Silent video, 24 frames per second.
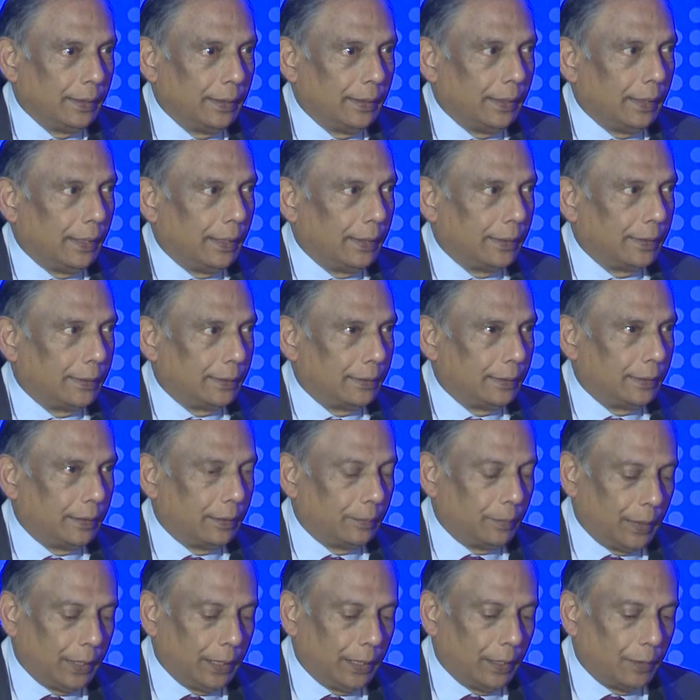As
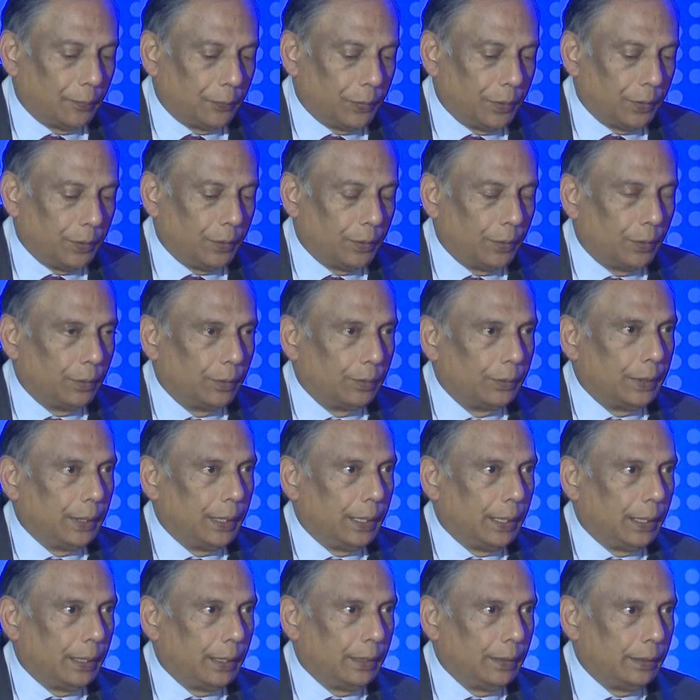uh, many of you know,
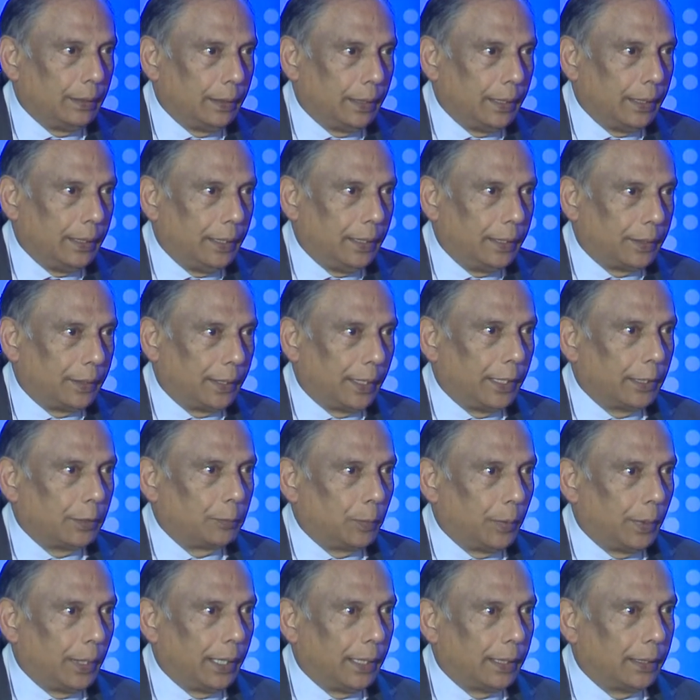the kidney
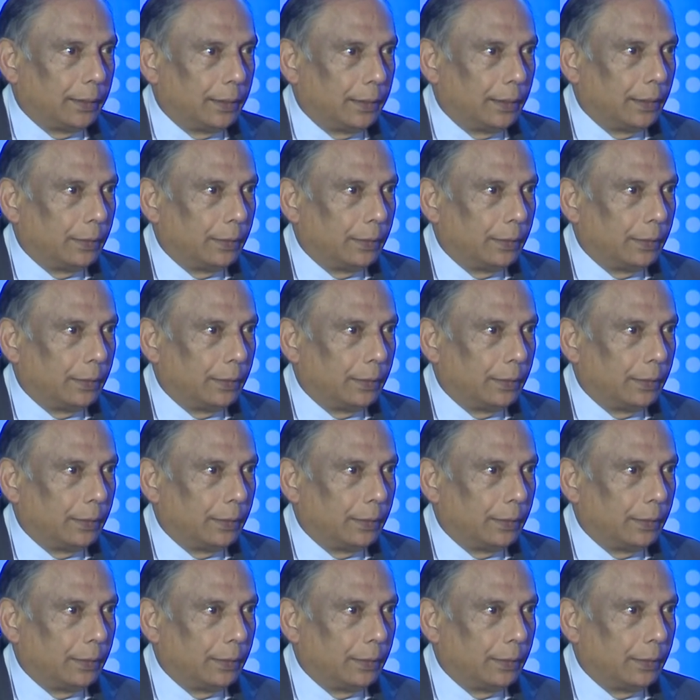transplant,